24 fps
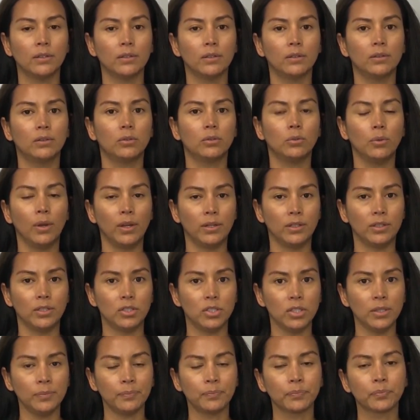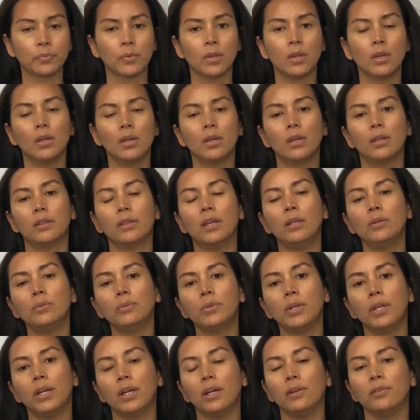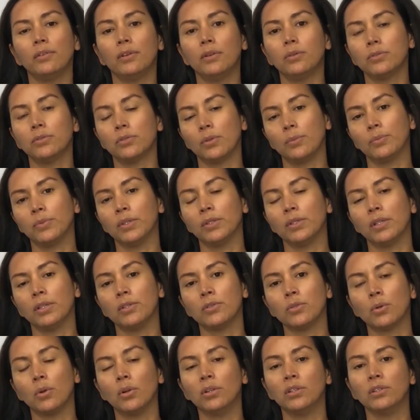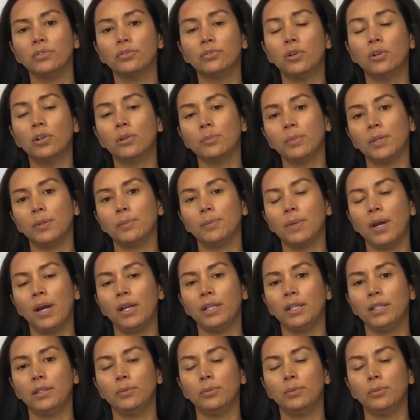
through energy. Then we have something that is called the forming body.